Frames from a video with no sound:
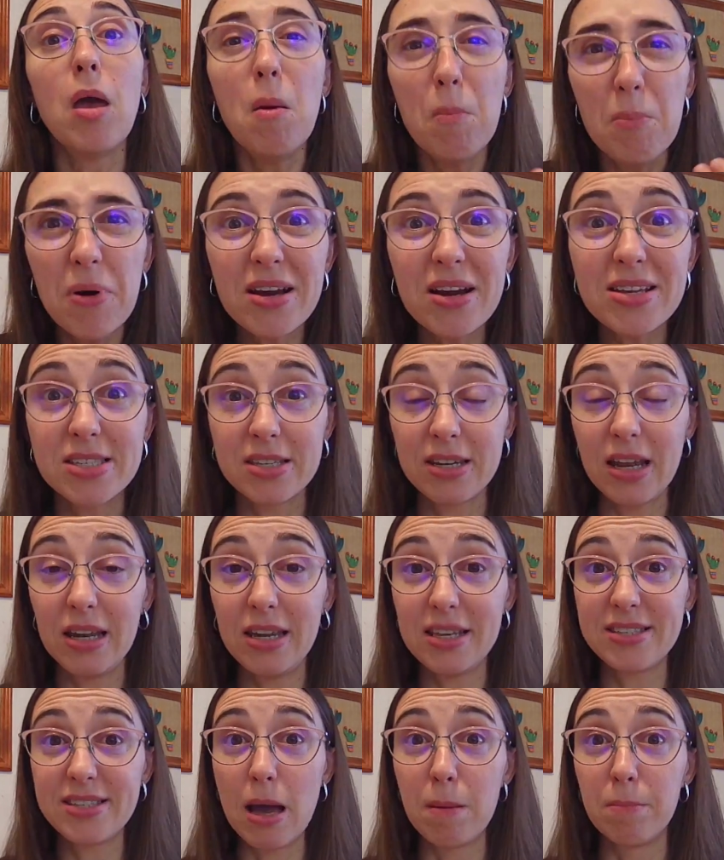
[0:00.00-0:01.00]
personal
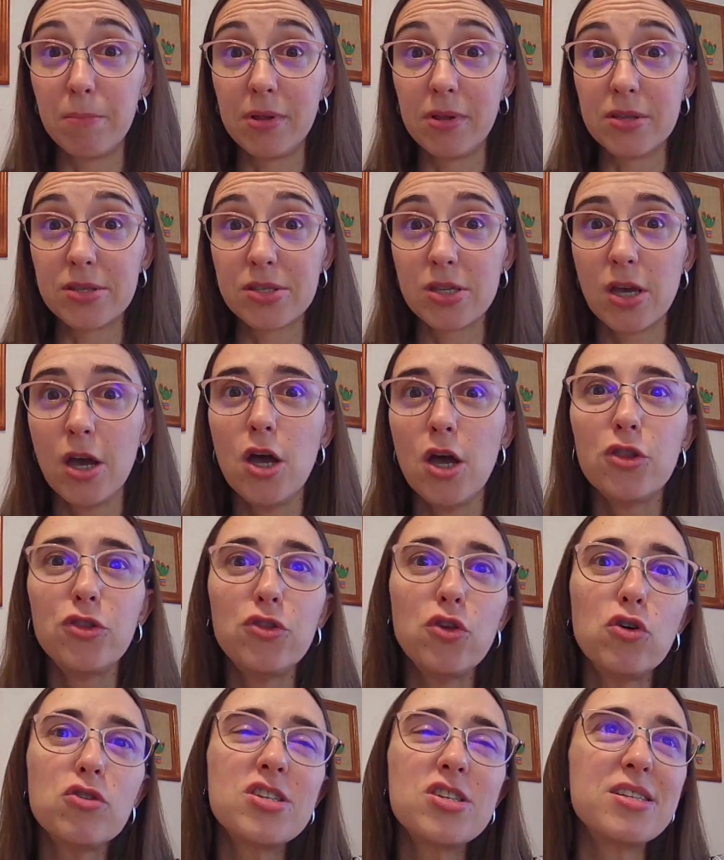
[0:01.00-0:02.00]
examples,
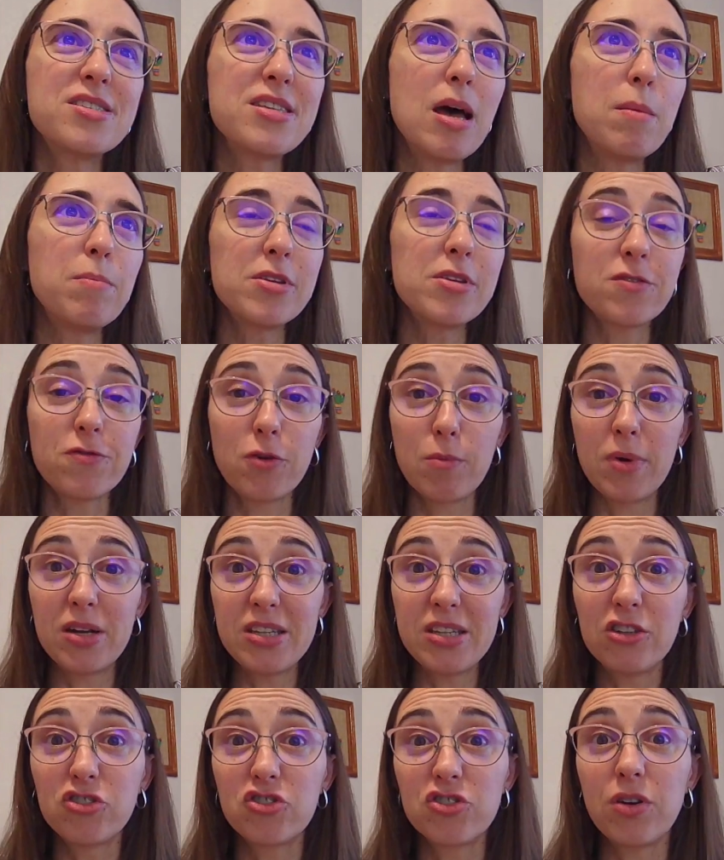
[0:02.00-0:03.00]
not examples from a
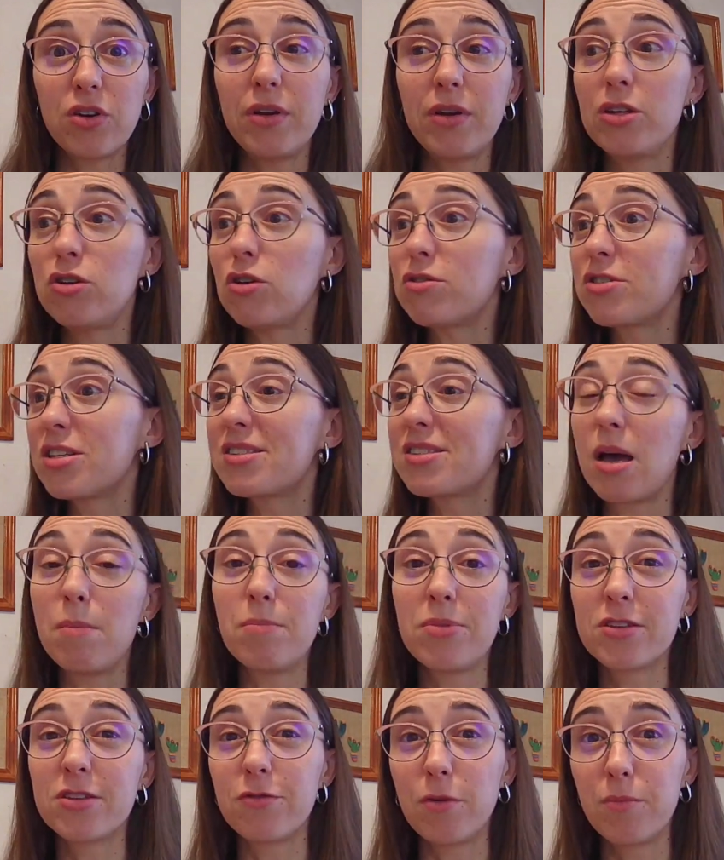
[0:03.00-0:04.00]
dictionary, not
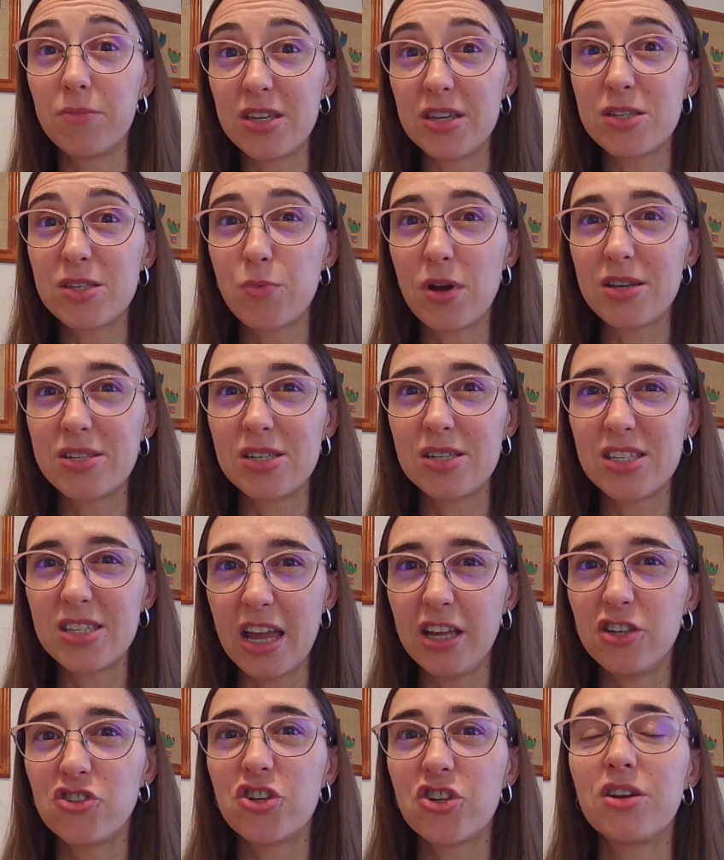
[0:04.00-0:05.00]
examples from this
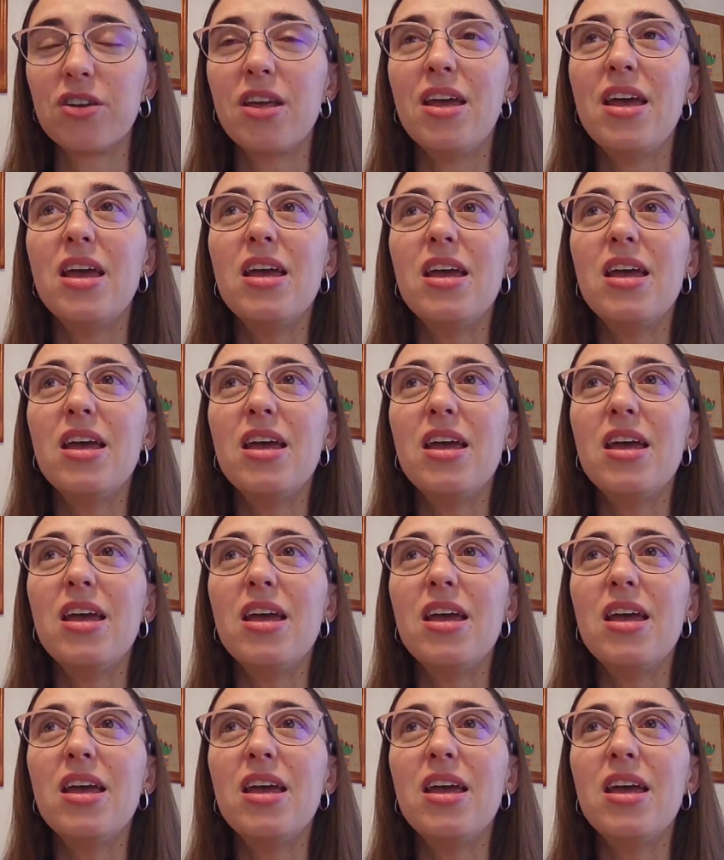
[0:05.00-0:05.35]
presentation.